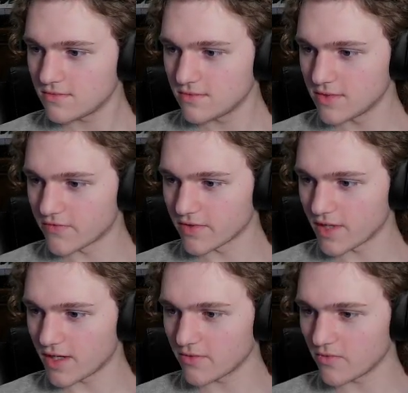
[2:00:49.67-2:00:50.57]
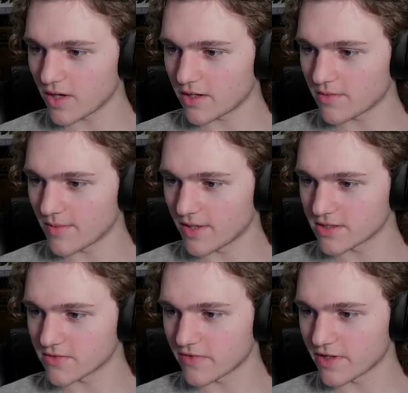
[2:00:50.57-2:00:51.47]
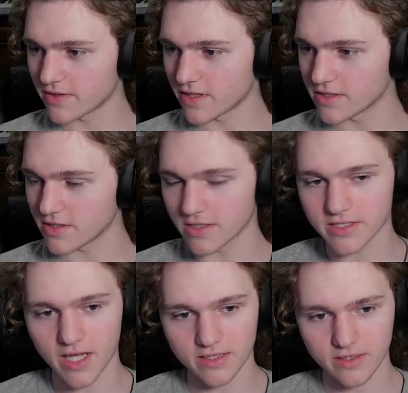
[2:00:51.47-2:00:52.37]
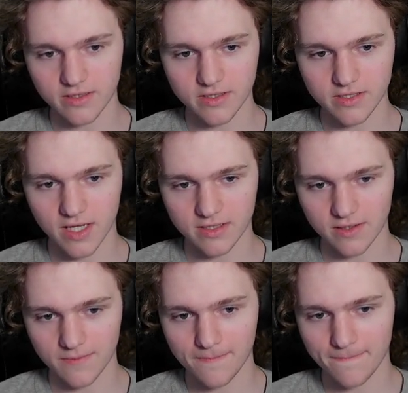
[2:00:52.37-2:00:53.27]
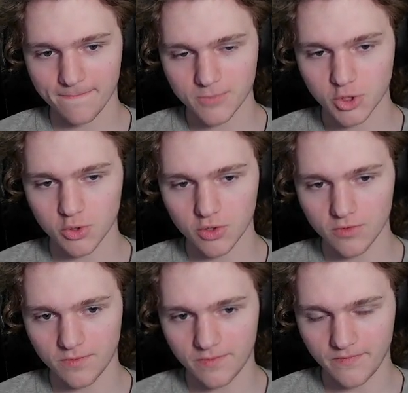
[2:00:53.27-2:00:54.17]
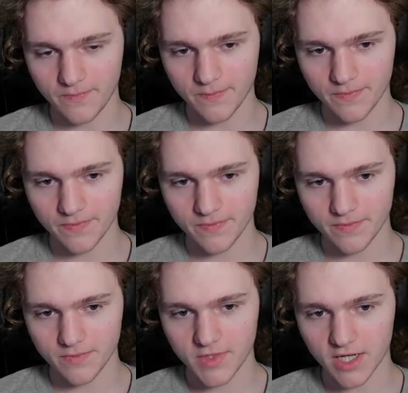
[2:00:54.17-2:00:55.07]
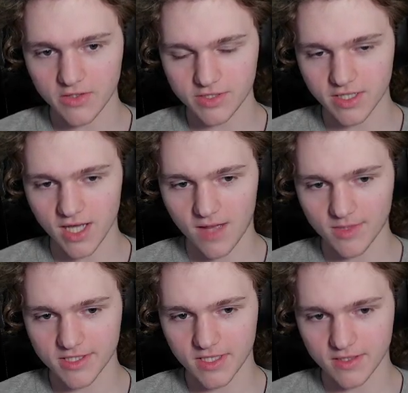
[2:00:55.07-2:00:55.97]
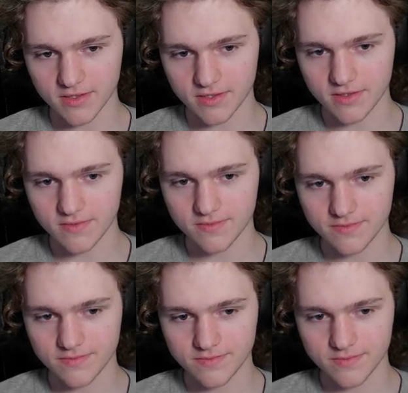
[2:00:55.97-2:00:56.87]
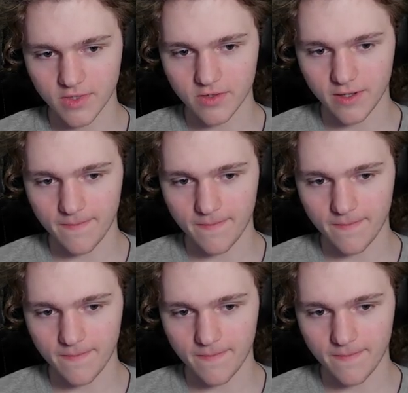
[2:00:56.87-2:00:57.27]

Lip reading: If we're lying, why aren't my pants on fire? Case clear. Exactly. Exactly. True. Gotta use the common sense. Okay?